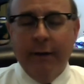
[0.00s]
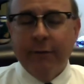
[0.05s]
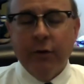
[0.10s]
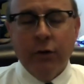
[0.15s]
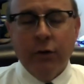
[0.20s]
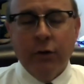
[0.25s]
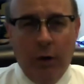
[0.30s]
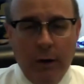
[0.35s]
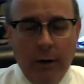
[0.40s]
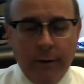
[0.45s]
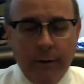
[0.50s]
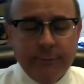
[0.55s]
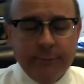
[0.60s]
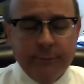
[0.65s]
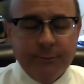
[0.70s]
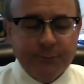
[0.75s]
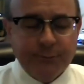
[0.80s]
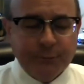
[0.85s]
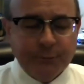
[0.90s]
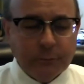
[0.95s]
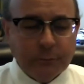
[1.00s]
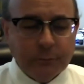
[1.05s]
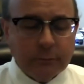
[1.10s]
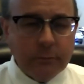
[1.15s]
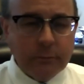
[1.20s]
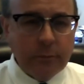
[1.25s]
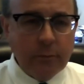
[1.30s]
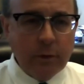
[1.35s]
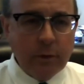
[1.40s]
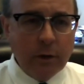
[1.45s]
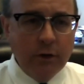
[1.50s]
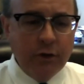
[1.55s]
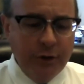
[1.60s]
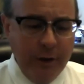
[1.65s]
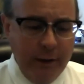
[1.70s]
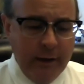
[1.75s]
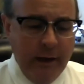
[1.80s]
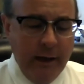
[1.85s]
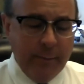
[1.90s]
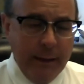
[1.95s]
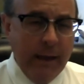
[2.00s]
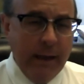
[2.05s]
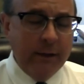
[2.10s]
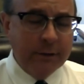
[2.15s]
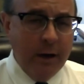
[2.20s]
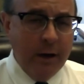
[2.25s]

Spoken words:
ever learn. She and I began